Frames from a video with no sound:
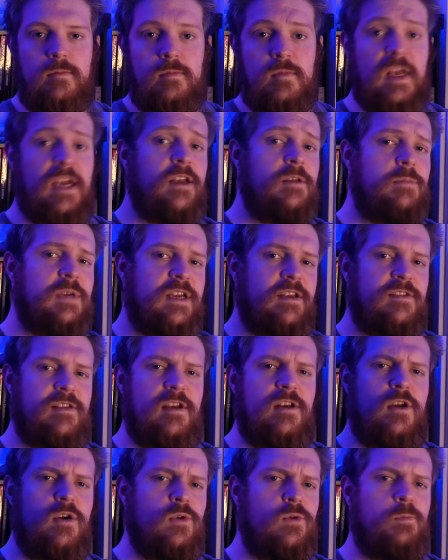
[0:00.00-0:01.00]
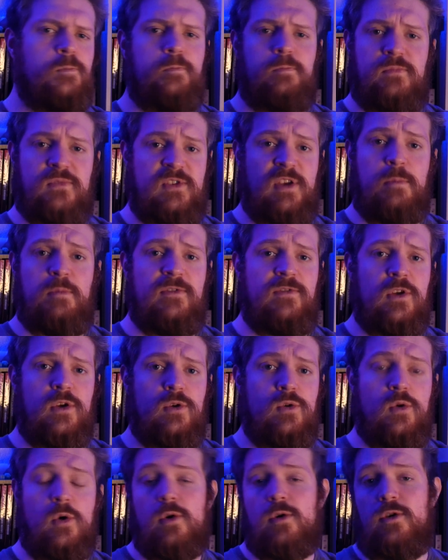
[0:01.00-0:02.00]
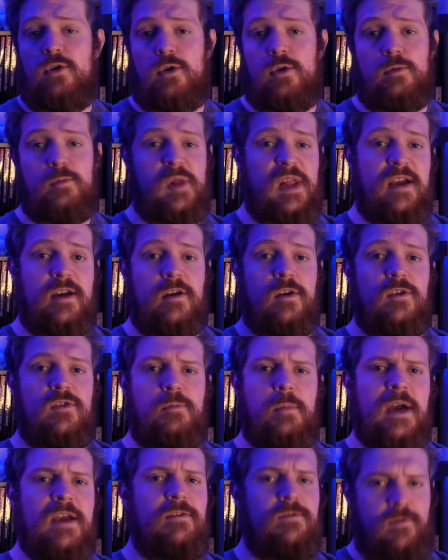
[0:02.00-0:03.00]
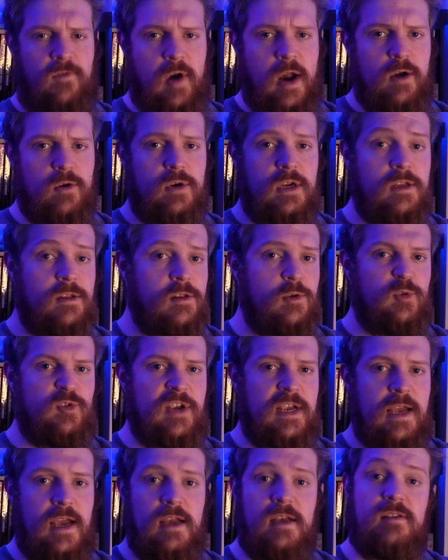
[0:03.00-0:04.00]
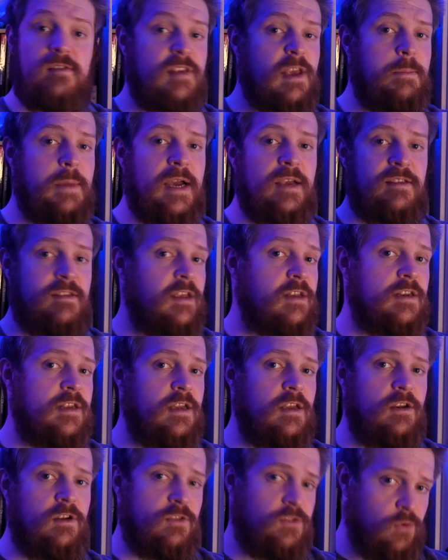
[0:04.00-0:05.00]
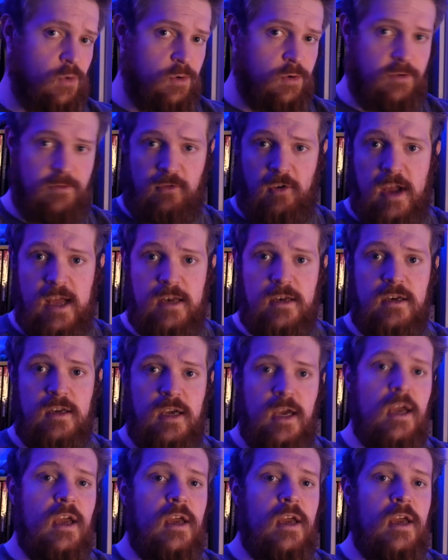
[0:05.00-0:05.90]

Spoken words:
And because I know some of you or your players might frown at losing a semi-sentient sword friend,